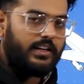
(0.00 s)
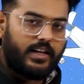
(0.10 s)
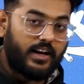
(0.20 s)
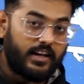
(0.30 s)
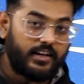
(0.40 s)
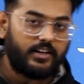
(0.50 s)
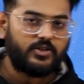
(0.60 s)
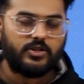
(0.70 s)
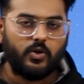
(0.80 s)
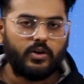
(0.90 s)
then I can
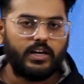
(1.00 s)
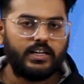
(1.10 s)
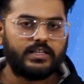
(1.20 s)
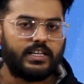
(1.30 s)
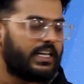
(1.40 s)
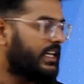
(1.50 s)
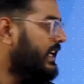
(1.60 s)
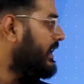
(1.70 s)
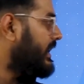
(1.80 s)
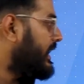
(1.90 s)
surely say
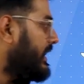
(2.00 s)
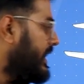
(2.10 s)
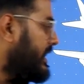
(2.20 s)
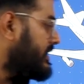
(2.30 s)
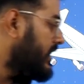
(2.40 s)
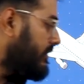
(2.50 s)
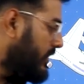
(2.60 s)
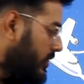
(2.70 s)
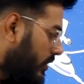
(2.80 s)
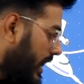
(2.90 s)
that yes, they
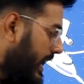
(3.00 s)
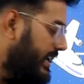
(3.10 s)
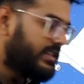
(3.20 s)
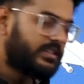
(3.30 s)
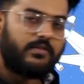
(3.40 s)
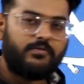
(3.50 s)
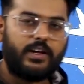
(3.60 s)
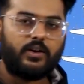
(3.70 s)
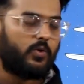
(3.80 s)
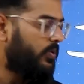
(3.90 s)
will collide
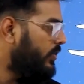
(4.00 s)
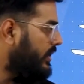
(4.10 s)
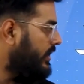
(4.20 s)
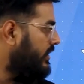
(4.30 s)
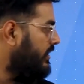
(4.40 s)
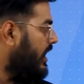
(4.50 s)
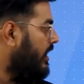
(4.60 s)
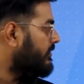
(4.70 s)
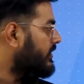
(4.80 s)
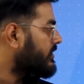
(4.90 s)
somewhere over here
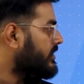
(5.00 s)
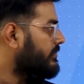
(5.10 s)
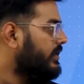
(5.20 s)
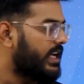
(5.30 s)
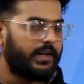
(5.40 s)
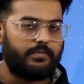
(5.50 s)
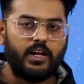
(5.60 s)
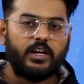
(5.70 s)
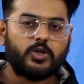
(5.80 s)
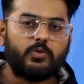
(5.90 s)
after some time.
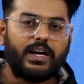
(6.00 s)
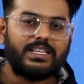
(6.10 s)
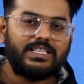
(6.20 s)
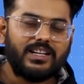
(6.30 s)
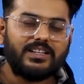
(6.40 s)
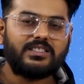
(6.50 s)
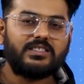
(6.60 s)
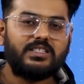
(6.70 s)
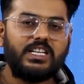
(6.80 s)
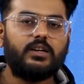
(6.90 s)
So I
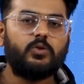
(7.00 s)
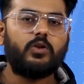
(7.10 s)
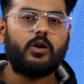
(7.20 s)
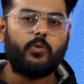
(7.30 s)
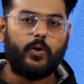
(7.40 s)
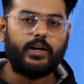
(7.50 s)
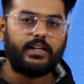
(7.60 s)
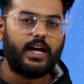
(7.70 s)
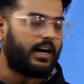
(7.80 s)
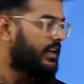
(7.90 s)
just need to avoid
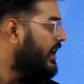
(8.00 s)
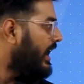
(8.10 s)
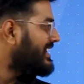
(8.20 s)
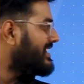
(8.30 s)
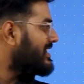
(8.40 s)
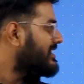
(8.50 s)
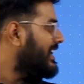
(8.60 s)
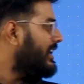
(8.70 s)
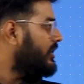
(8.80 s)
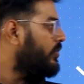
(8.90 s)
that. I just
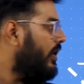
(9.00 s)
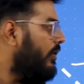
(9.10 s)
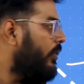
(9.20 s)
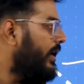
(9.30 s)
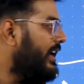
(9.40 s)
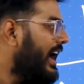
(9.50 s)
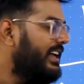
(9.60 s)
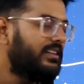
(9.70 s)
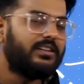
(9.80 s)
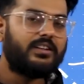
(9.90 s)
need to avoid
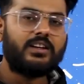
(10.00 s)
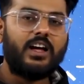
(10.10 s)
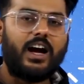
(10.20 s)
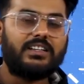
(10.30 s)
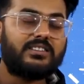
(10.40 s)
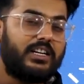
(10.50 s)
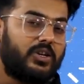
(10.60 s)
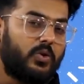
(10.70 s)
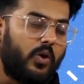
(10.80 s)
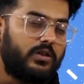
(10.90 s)
either, I just need
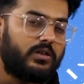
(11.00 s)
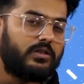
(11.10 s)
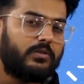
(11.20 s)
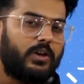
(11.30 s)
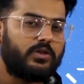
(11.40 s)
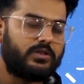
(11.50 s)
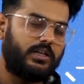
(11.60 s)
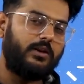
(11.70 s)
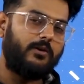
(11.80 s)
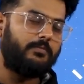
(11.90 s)
to alter the
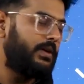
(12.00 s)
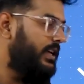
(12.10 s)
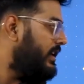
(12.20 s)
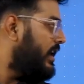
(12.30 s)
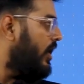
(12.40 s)
velocity of B